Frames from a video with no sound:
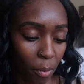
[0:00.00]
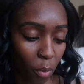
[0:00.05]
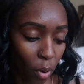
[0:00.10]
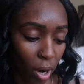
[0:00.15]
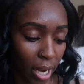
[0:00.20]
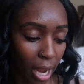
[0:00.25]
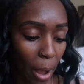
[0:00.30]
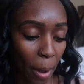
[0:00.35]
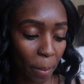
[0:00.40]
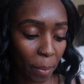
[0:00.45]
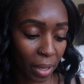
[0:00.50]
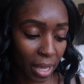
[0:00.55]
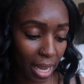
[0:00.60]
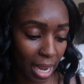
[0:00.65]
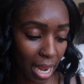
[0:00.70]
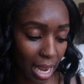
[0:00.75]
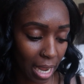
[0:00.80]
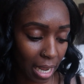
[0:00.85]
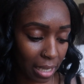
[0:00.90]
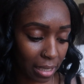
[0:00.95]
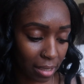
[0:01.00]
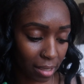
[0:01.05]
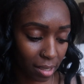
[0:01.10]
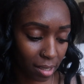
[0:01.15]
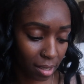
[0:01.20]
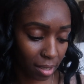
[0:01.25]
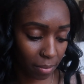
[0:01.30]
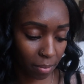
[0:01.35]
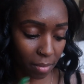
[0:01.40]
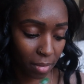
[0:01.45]
workout
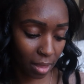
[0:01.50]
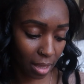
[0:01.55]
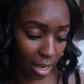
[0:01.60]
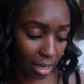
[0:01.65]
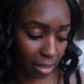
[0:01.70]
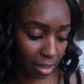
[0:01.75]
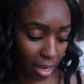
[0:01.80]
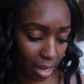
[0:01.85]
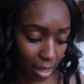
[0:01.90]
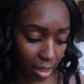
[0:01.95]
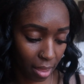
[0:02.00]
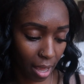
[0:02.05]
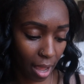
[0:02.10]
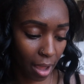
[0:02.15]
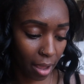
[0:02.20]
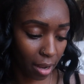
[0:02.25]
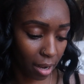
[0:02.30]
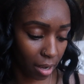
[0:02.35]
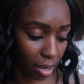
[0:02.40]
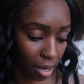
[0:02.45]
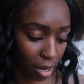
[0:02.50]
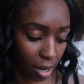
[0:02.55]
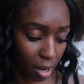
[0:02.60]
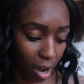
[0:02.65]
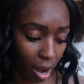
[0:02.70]
plans, things like that in here.